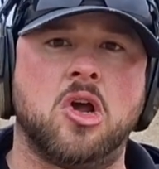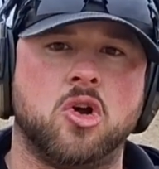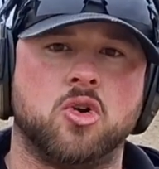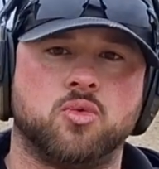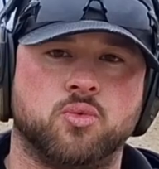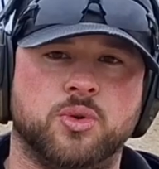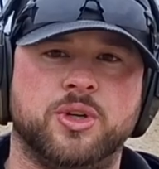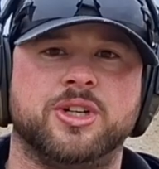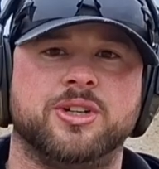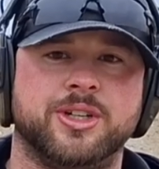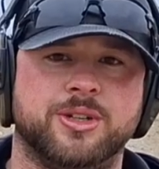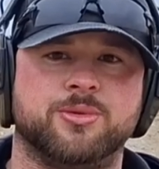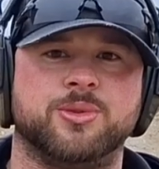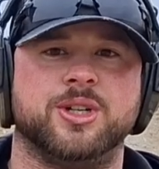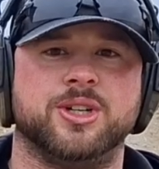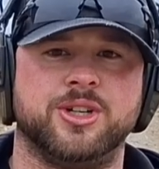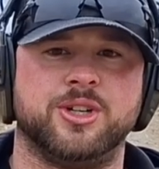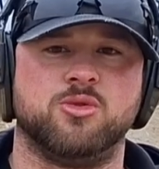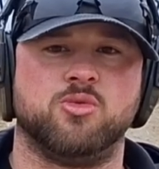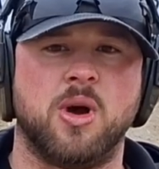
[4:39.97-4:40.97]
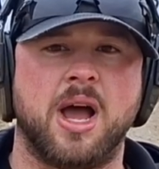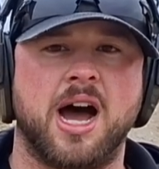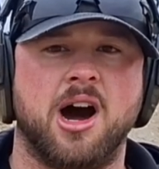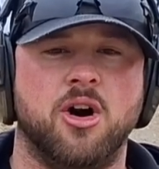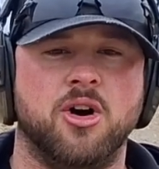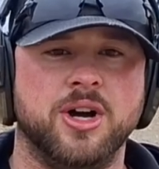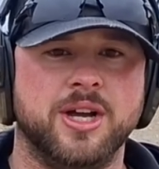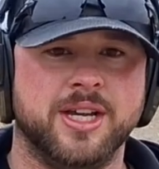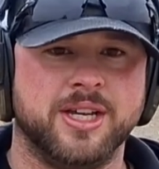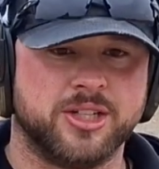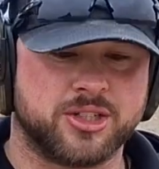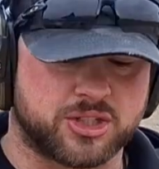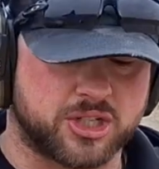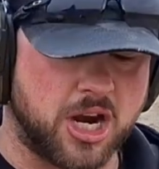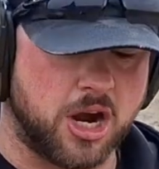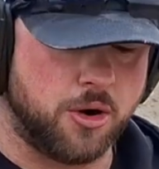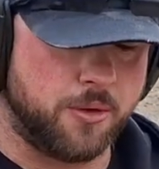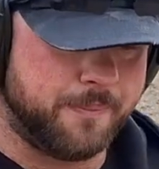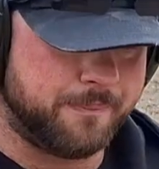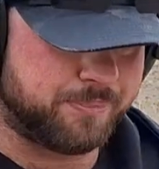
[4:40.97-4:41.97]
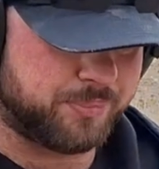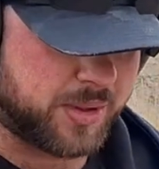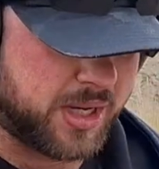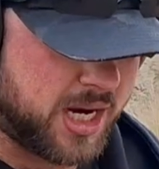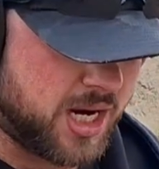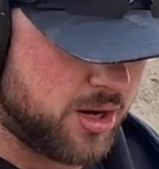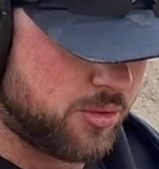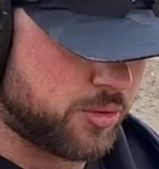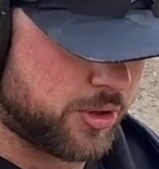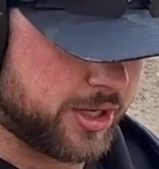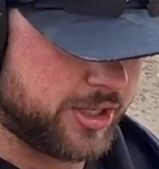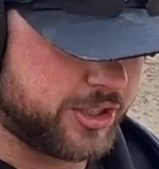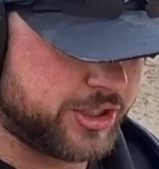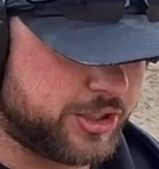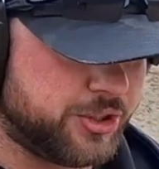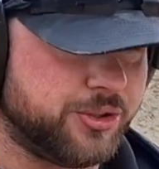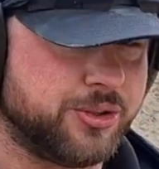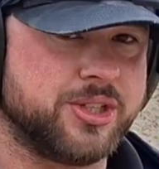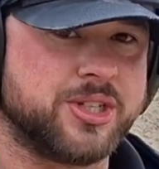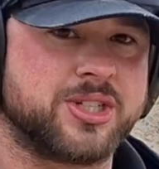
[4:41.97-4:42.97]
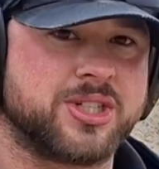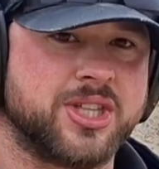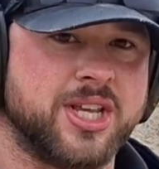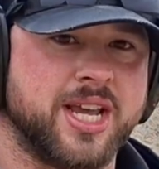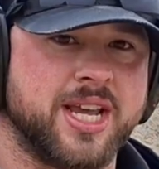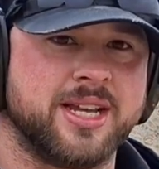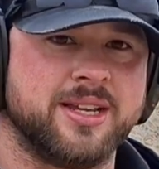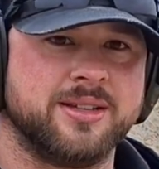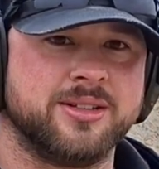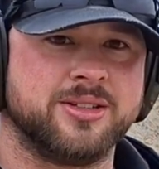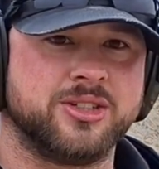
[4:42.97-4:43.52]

really, really well. So we're going to shoot this thing,